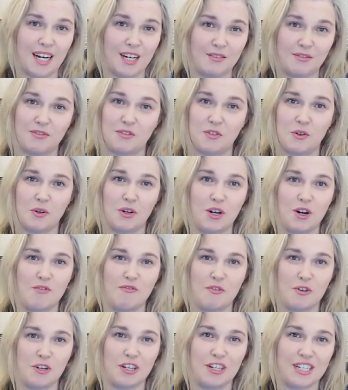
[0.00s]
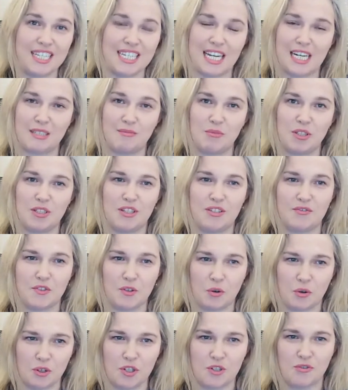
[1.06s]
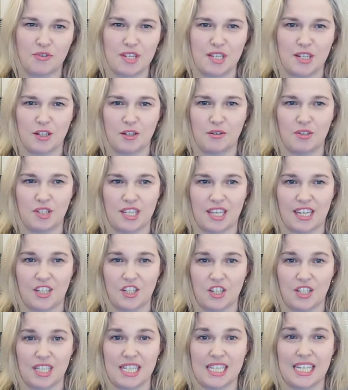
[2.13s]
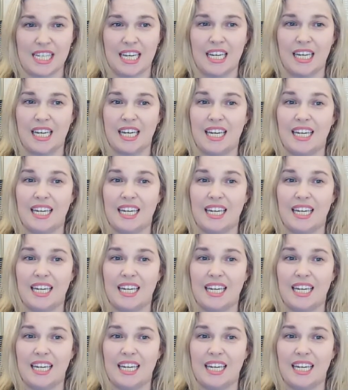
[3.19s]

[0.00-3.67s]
uh, four, four years, nine months of torturous negotiations.